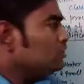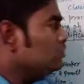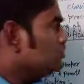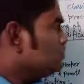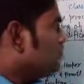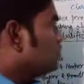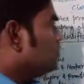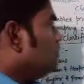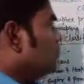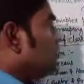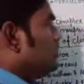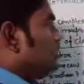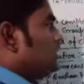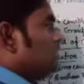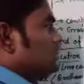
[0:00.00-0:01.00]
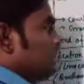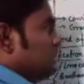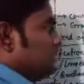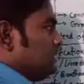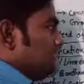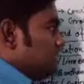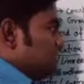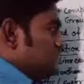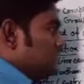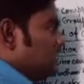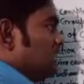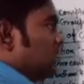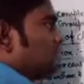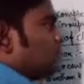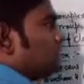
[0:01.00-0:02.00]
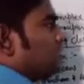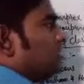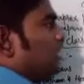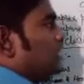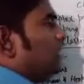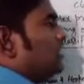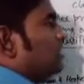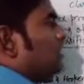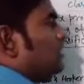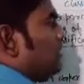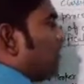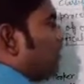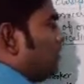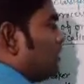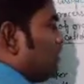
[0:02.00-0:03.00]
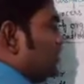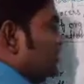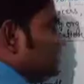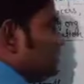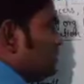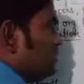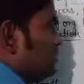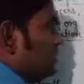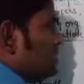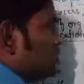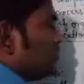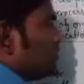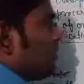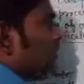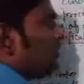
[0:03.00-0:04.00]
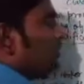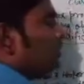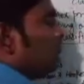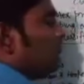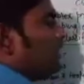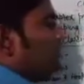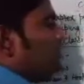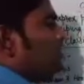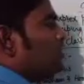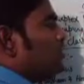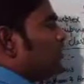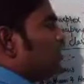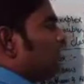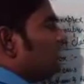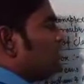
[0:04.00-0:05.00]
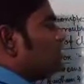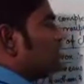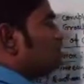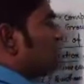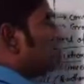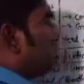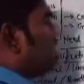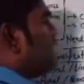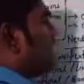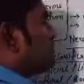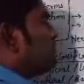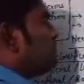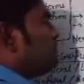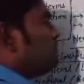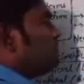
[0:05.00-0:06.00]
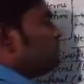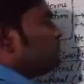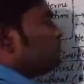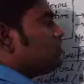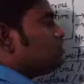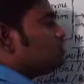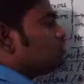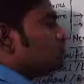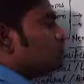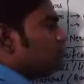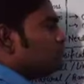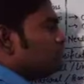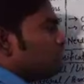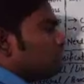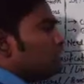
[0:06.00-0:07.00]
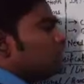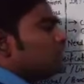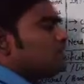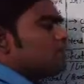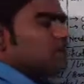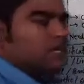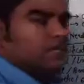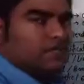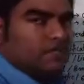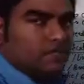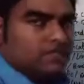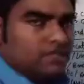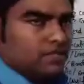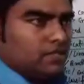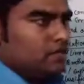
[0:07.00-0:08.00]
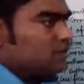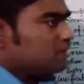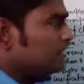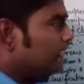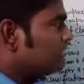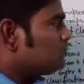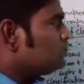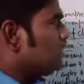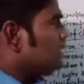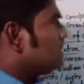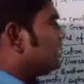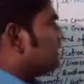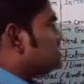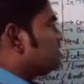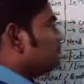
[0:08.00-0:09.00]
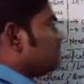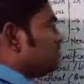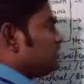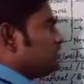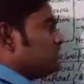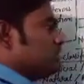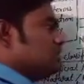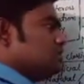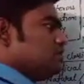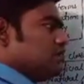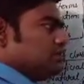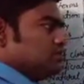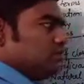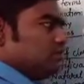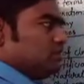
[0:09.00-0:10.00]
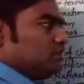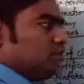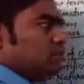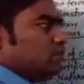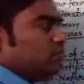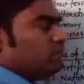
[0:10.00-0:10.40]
So easy understanding or easy study of every organism, classification should be necessary. That's why classification is necessary.